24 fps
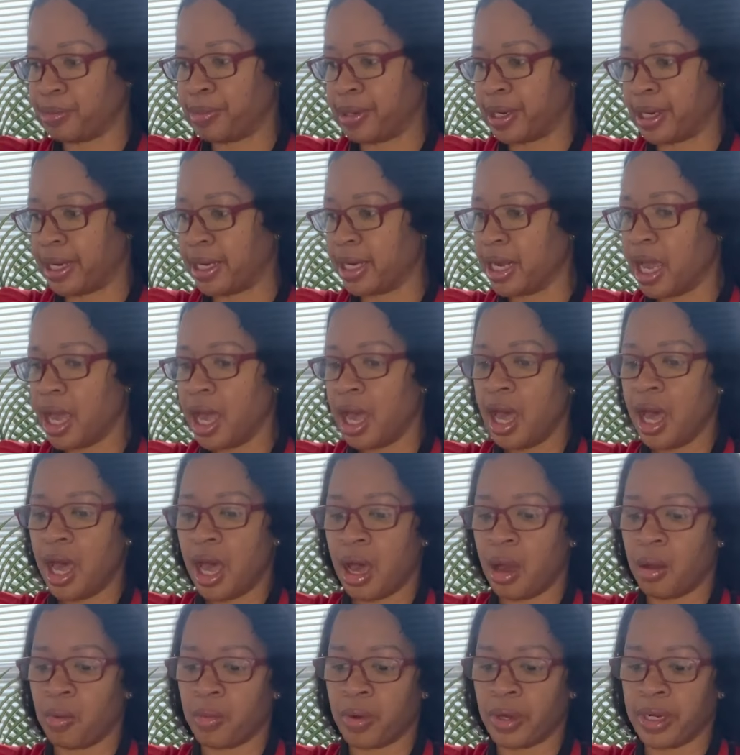but
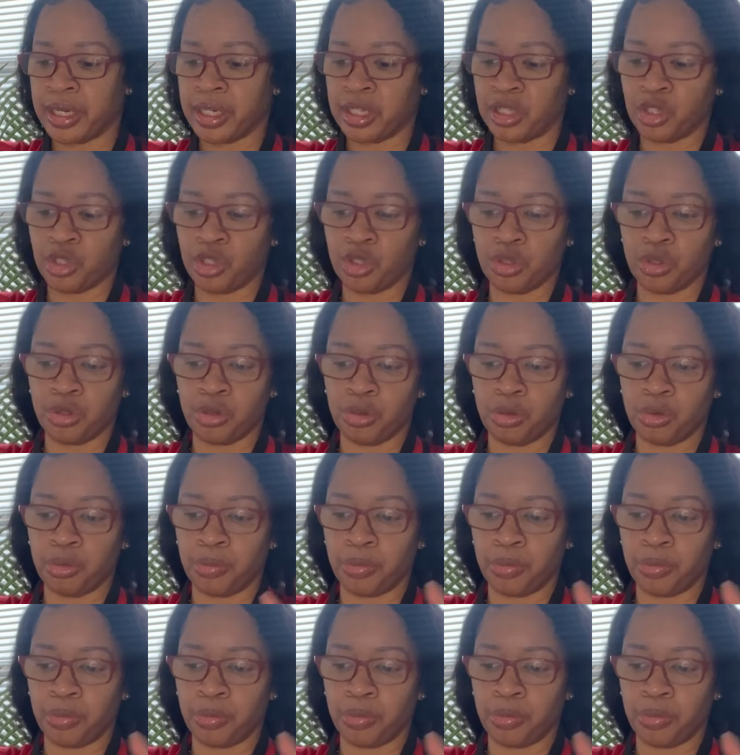I wanted to